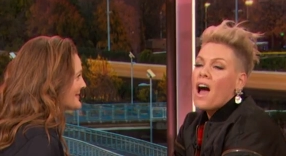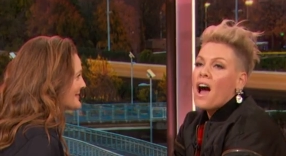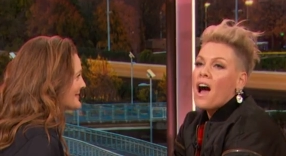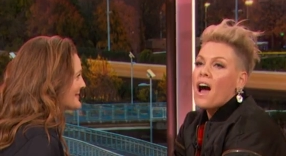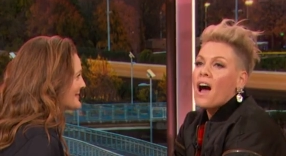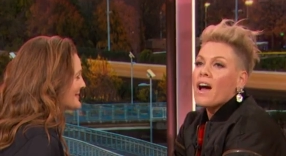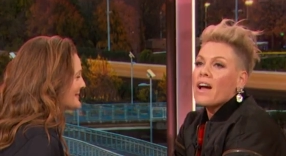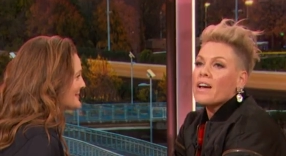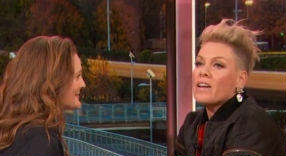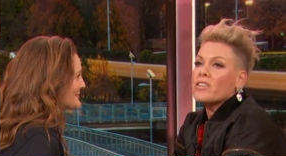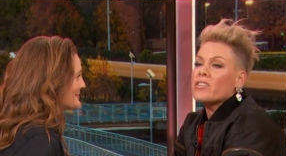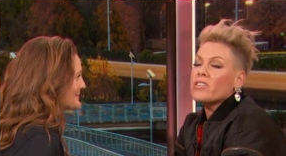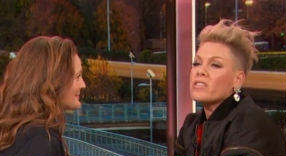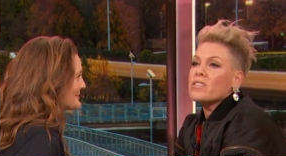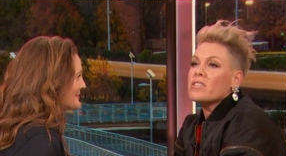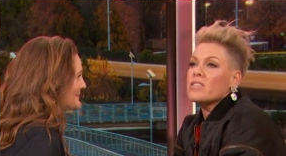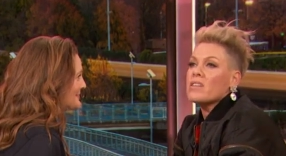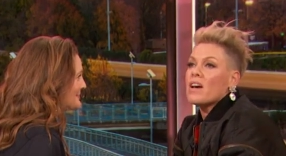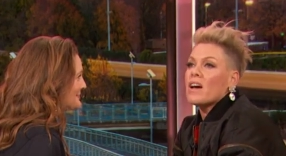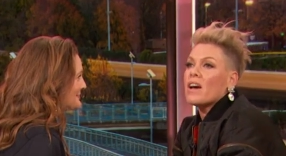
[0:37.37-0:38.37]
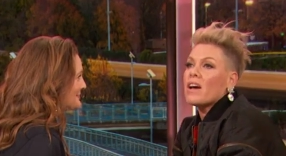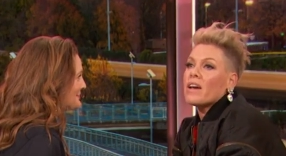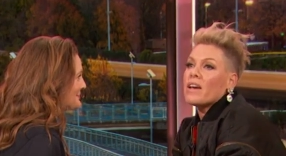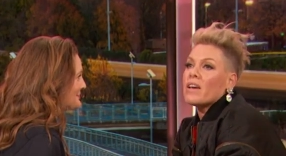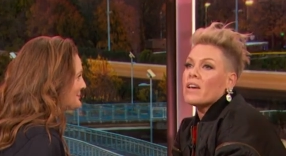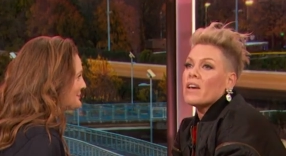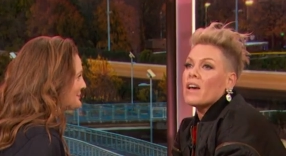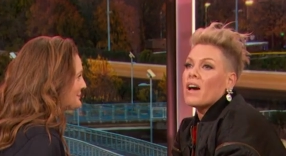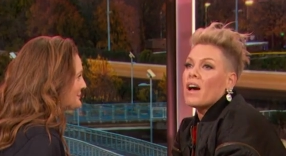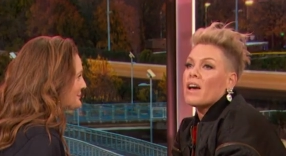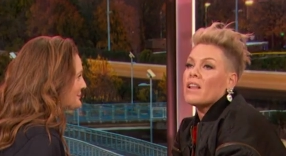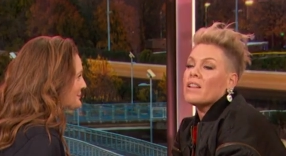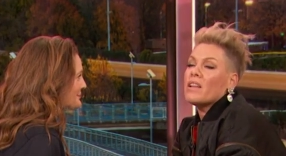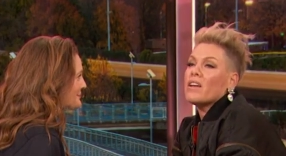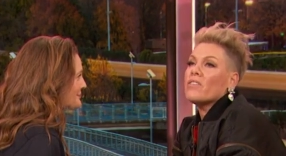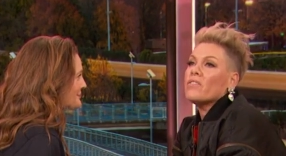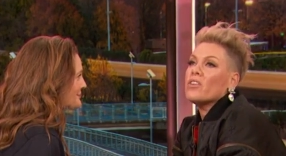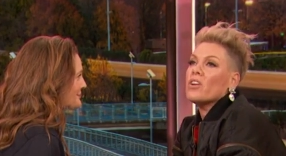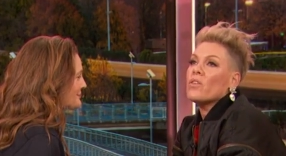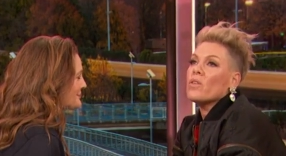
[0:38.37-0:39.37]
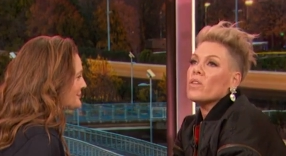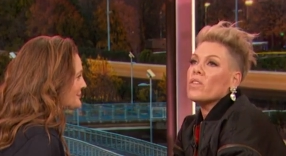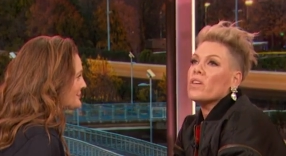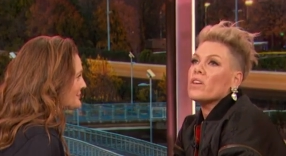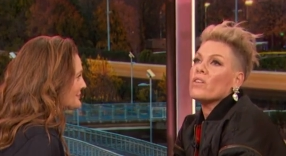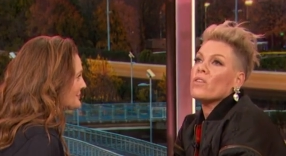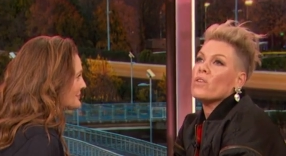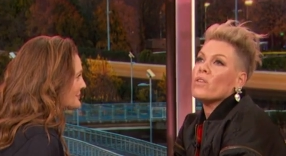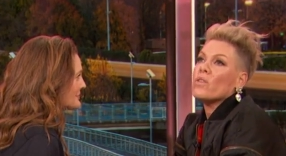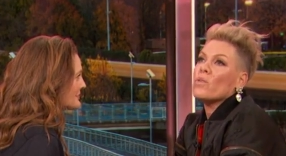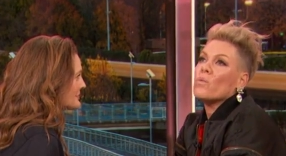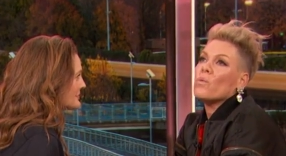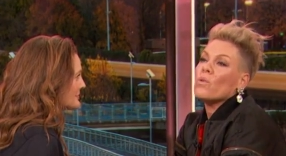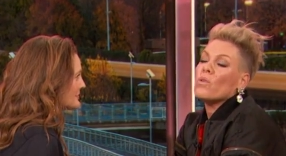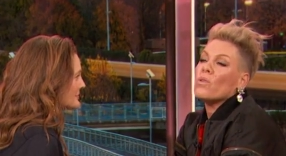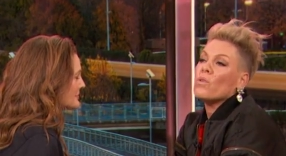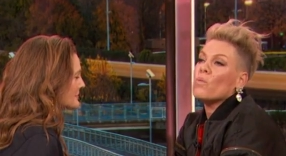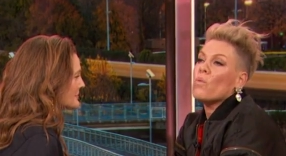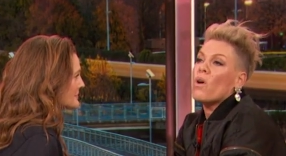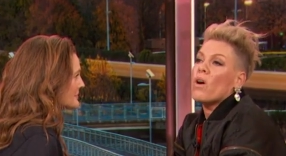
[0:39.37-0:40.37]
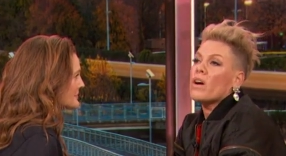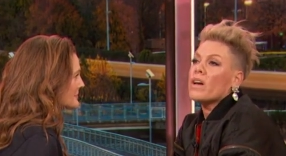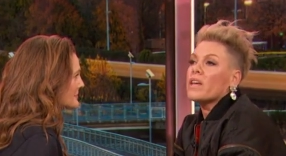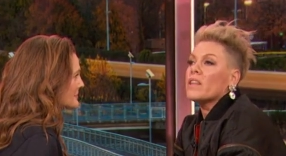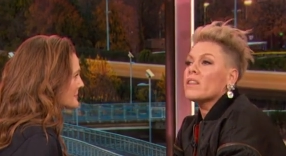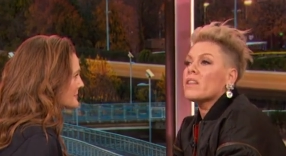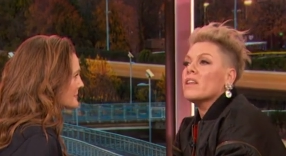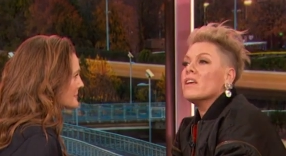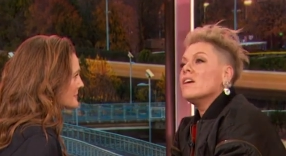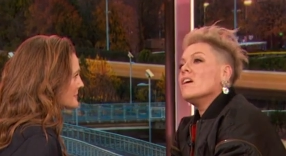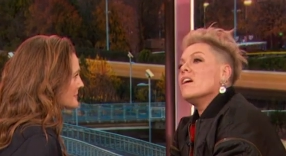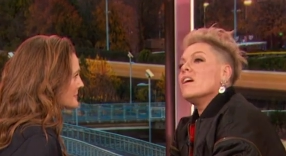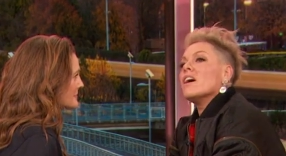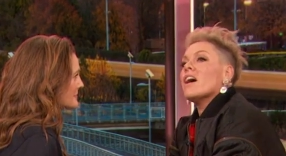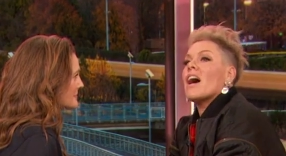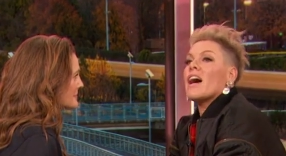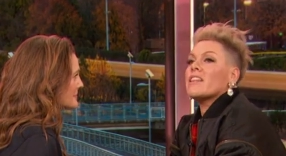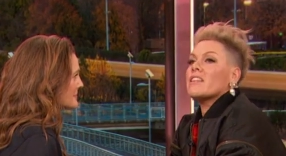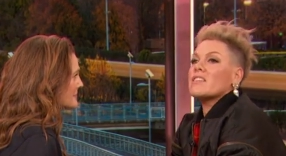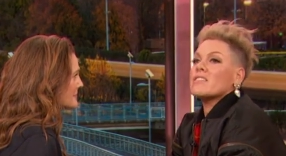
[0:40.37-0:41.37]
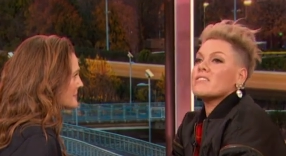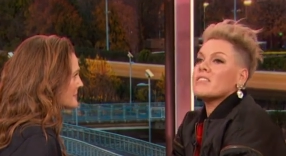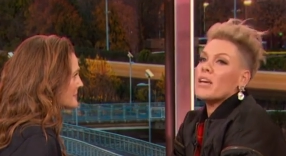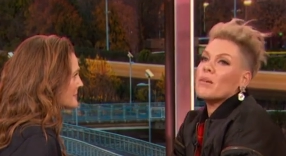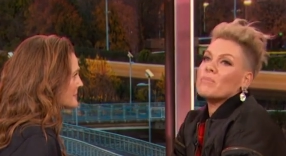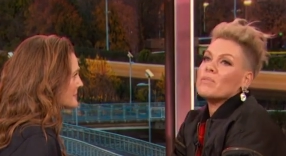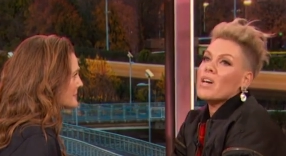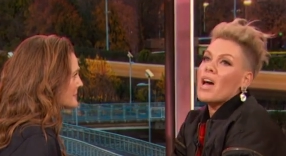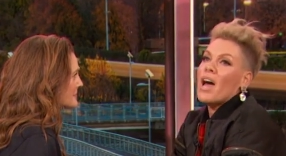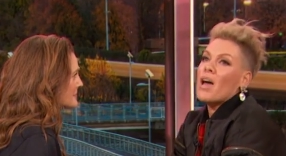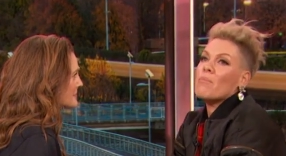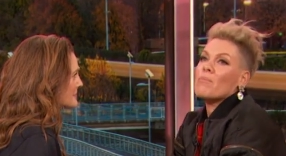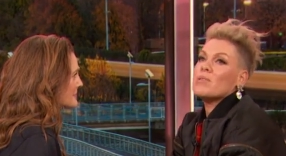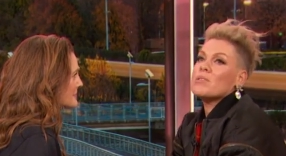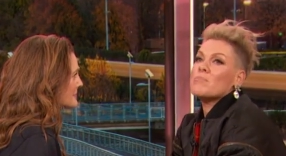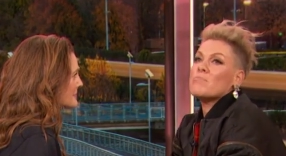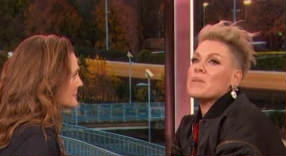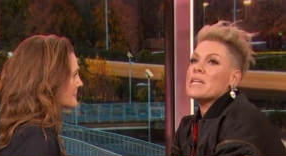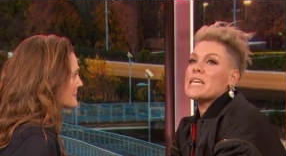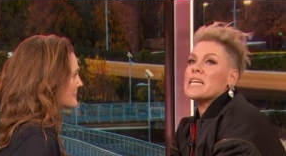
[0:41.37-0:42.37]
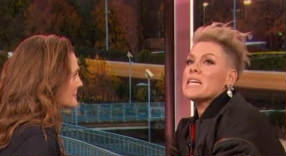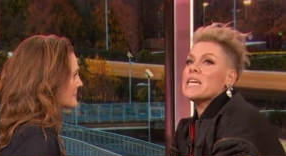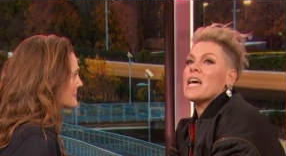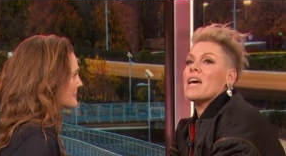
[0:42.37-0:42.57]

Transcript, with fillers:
Speaker 1: I just, I, I love knowing that you're in the world walking at the same time as me.